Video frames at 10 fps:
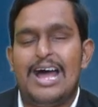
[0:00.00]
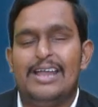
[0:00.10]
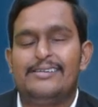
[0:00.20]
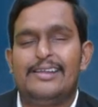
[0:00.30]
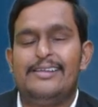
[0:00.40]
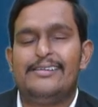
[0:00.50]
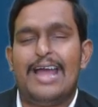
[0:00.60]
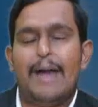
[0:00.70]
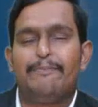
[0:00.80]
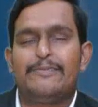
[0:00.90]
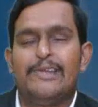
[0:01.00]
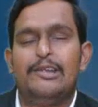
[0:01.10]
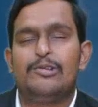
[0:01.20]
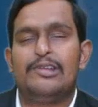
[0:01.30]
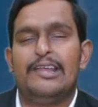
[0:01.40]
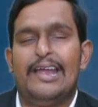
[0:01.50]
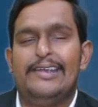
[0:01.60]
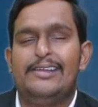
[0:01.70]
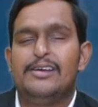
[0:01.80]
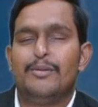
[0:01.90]
answer is absolutely
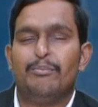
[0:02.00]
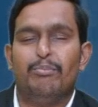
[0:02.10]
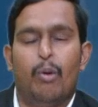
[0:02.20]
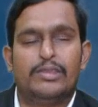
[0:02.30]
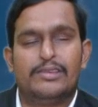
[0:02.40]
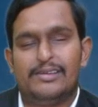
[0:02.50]
right, both.